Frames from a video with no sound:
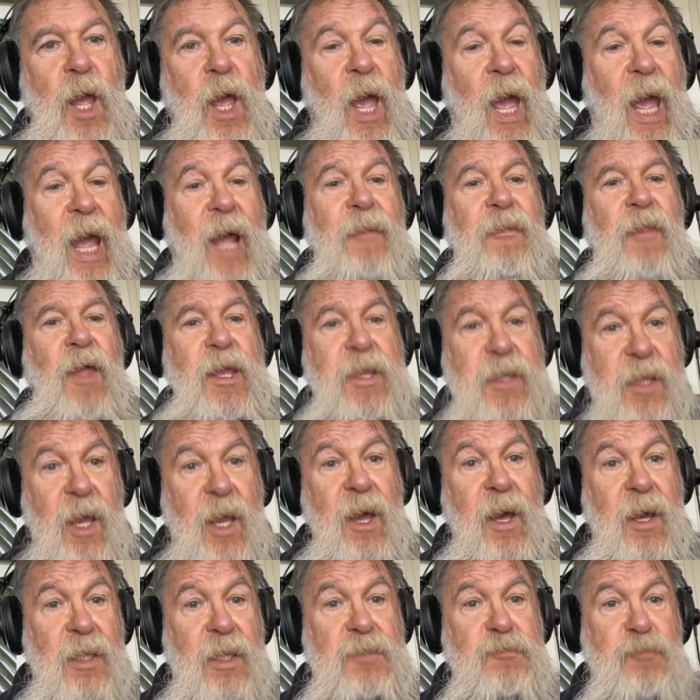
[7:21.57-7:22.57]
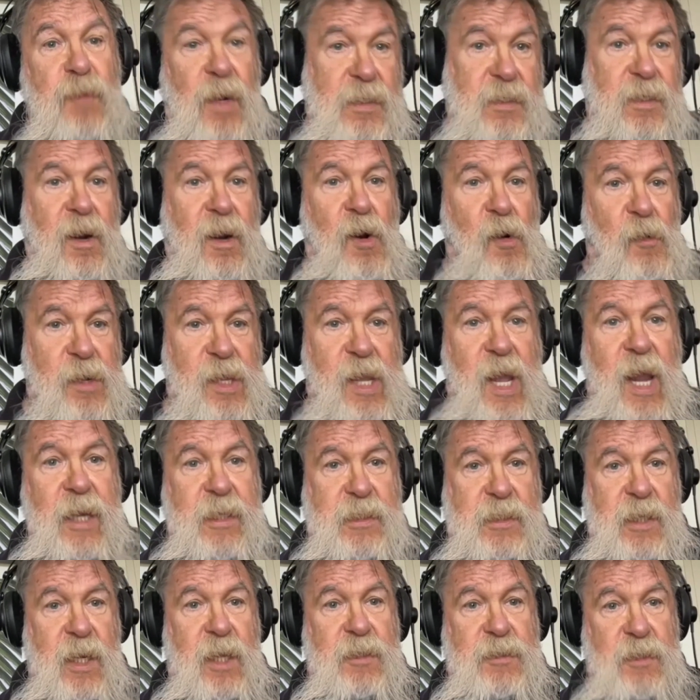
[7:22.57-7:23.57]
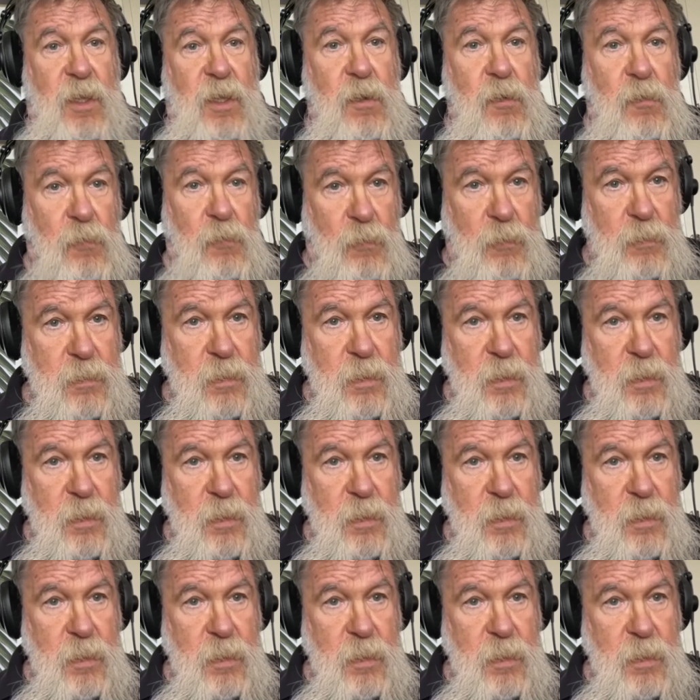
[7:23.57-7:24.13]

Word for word: And they kiss right there on the 18th hole.